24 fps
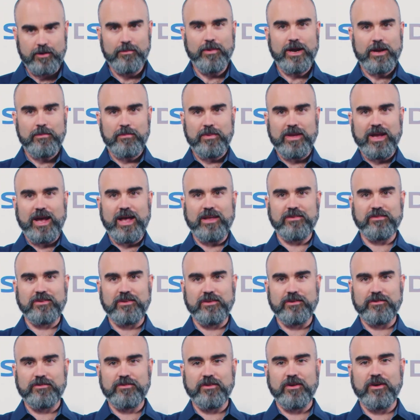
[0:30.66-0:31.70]
you might be asking
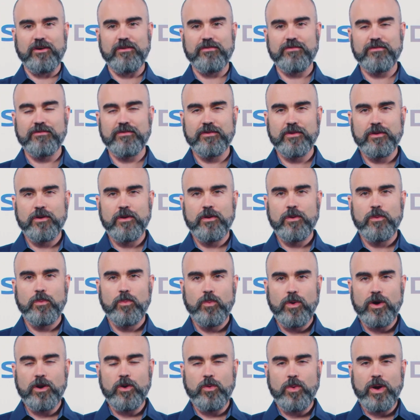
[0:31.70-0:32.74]
yourself,
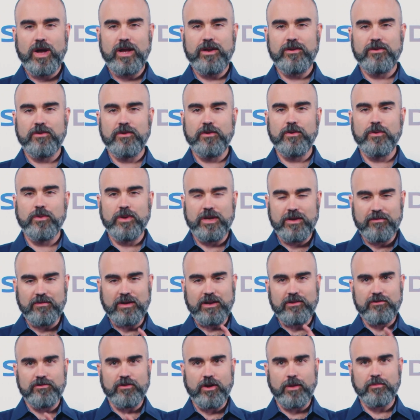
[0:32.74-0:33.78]
what do I do if I
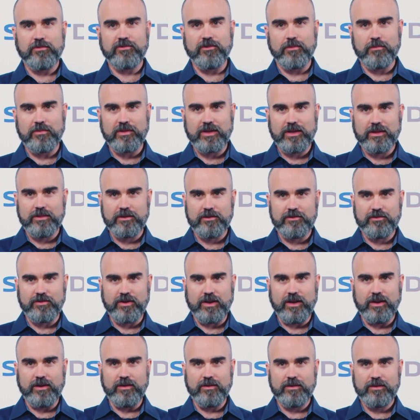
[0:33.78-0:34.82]
drop something in the
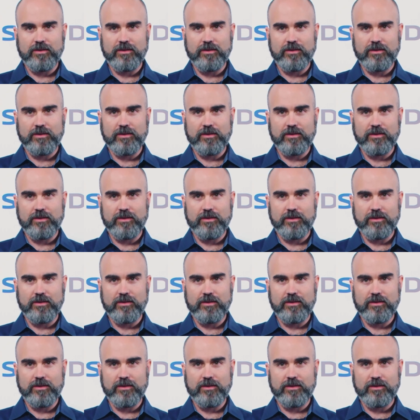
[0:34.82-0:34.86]
drain?